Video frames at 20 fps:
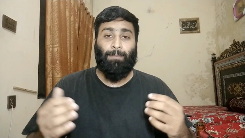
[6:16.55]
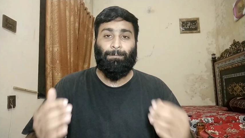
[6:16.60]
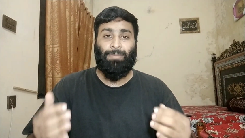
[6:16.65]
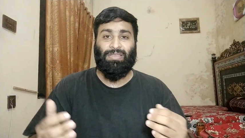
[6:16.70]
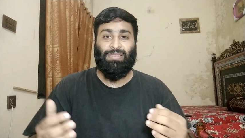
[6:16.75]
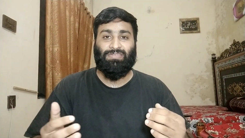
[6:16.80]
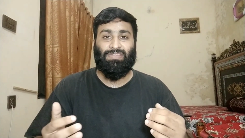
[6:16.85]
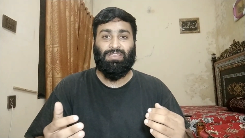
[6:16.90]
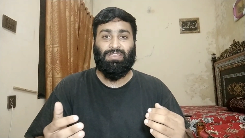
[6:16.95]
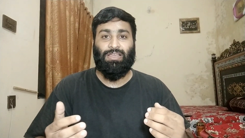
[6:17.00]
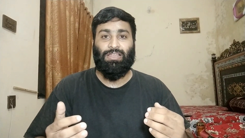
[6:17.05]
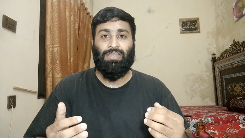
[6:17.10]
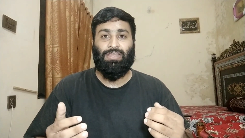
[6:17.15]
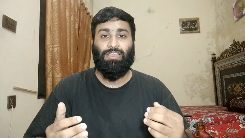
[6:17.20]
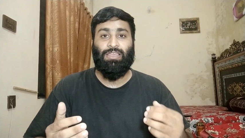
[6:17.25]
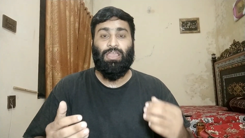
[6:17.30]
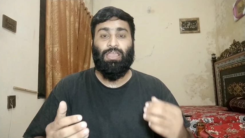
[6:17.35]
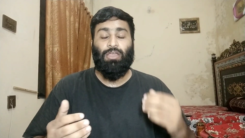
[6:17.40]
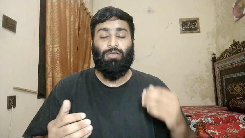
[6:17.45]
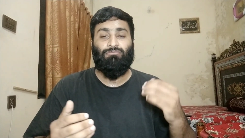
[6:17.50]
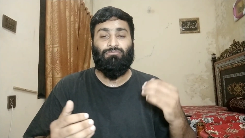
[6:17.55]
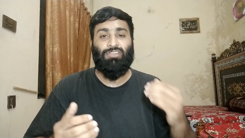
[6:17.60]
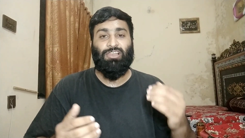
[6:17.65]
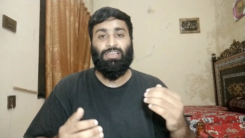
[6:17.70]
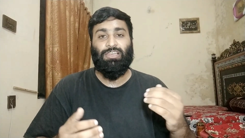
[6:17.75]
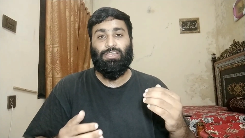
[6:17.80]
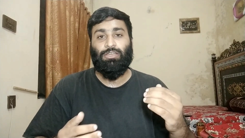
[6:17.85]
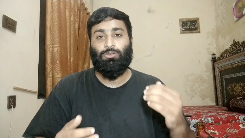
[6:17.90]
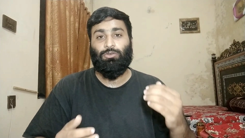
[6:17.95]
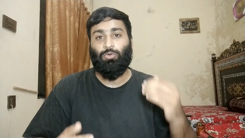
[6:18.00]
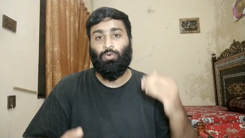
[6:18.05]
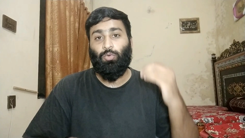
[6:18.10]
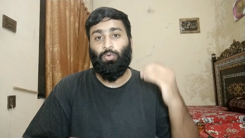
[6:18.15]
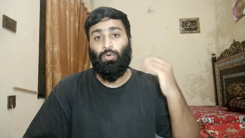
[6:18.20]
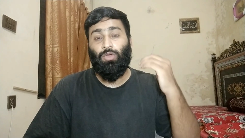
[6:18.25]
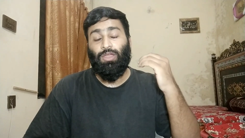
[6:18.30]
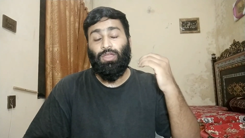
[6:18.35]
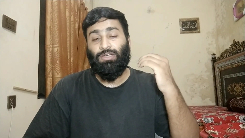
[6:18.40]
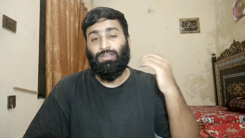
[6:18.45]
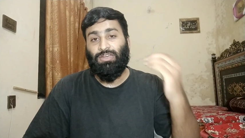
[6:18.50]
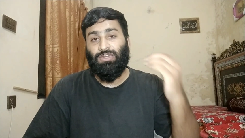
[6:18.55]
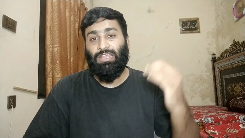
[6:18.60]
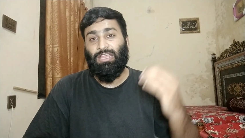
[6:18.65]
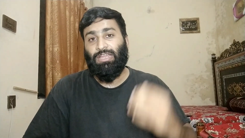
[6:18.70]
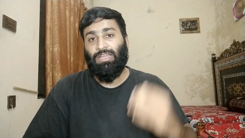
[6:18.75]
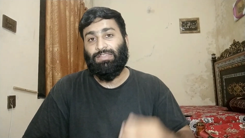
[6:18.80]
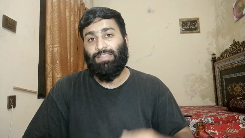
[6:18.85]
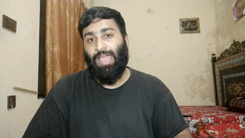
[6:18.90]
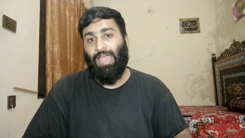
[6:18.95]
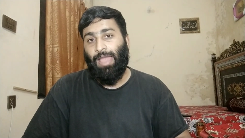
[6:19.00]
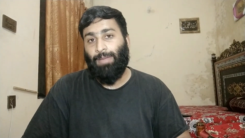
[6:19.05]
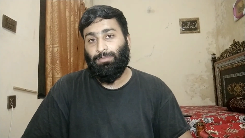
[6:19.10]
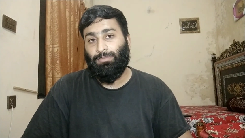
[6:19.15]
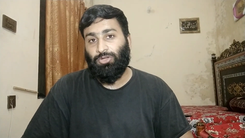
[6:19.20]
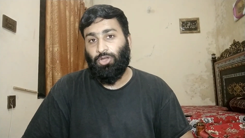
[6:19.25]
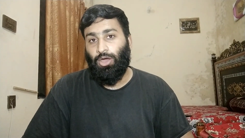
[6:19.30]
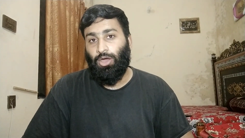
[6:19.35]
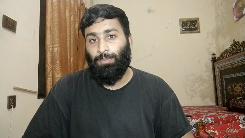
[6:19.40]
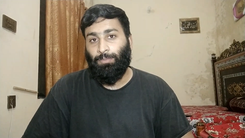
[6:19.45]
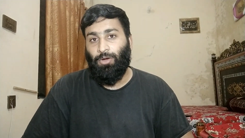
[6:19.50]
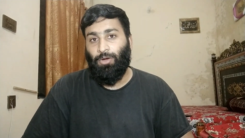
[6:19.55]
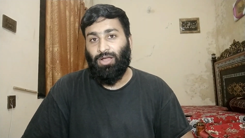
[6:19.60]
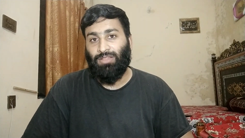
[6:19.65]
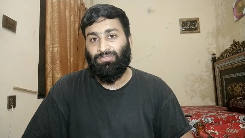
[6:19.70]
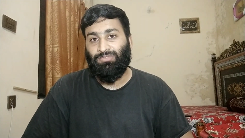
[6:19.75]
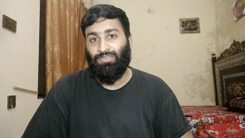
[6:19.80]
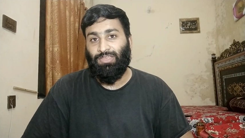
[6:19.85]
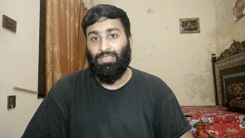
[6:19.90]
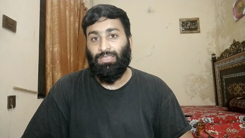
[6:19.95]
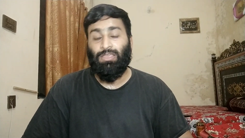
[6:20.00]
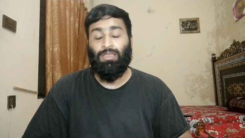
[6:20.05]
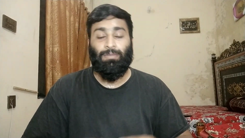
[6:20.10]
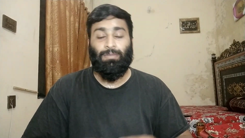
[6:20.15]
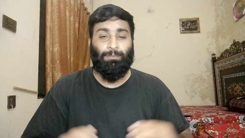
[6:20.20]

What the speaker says: basically will lead to trigger the mTOR pathway,